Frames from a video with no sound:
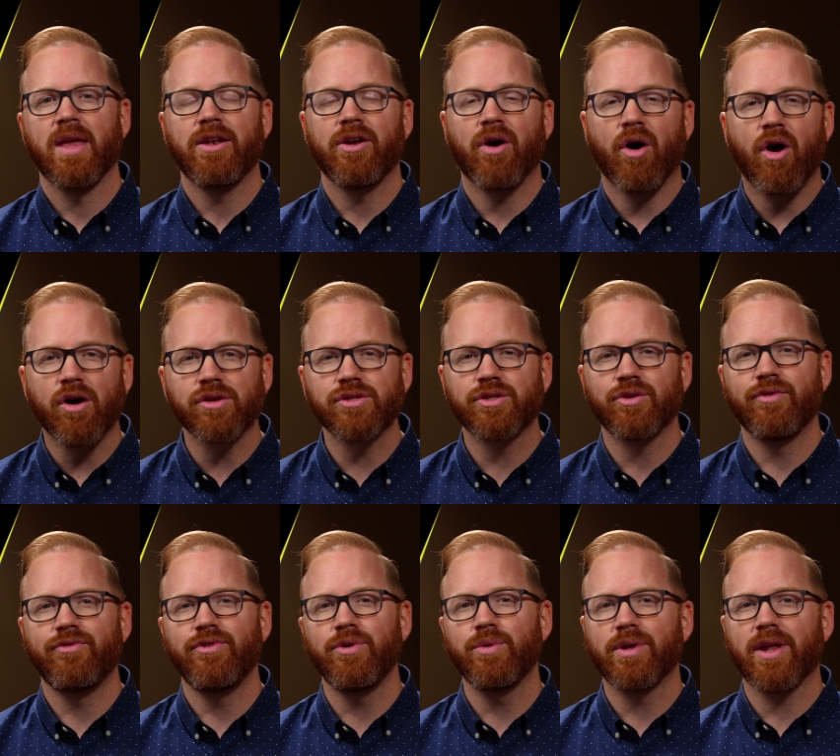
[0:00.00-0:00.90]
Now also,
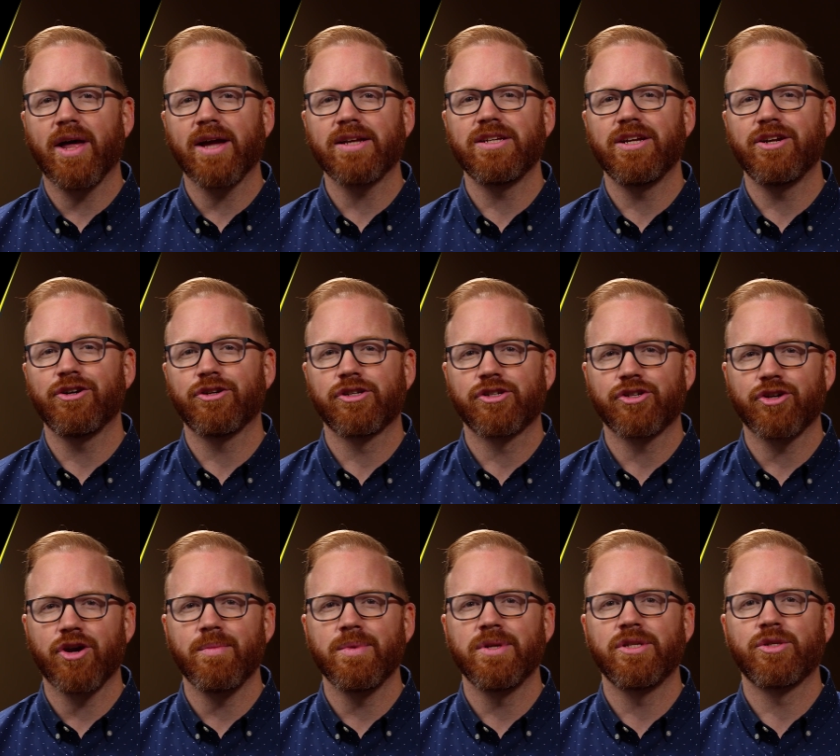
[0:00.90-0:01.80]
if you would like to hear
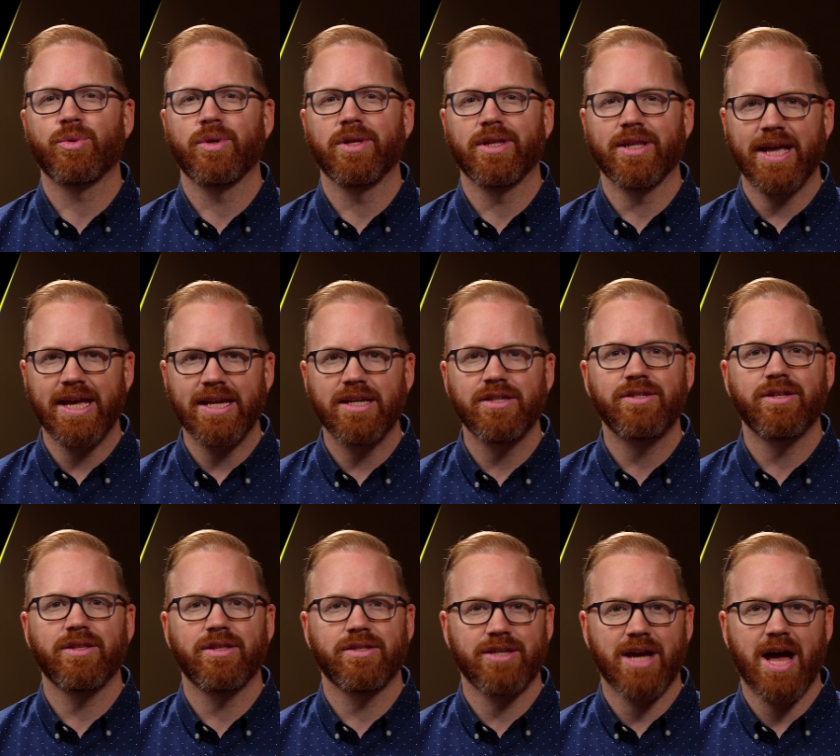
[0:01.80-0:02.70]
sermons related
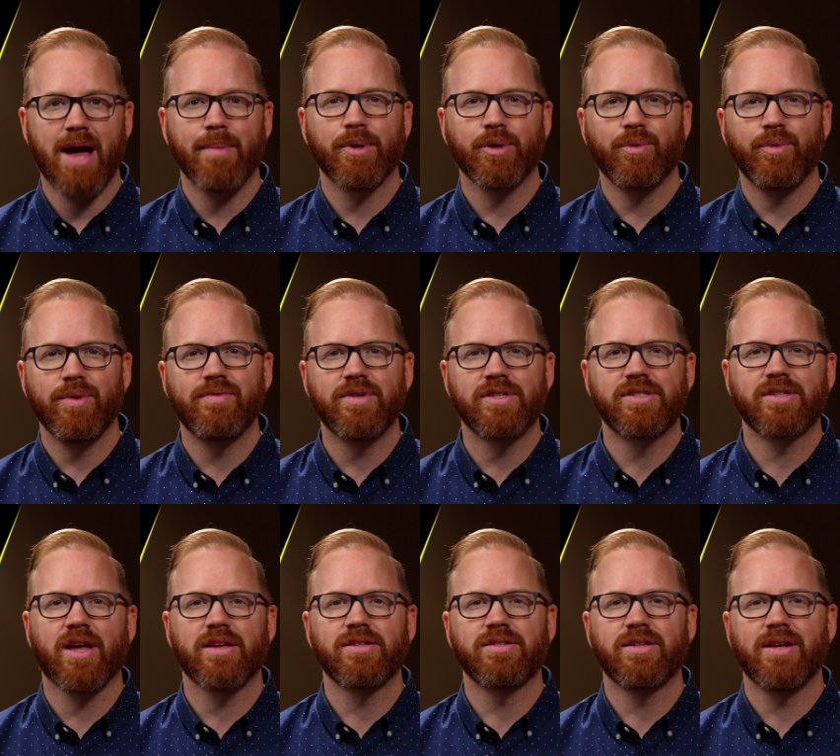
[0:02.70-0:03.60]
to the topic we've
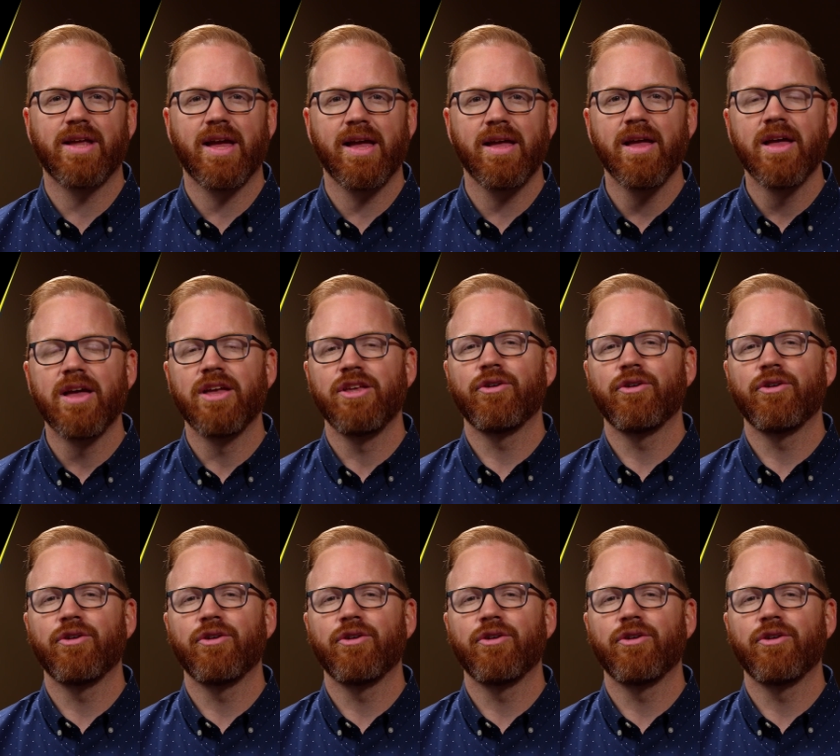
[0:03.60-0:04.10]
discussed today,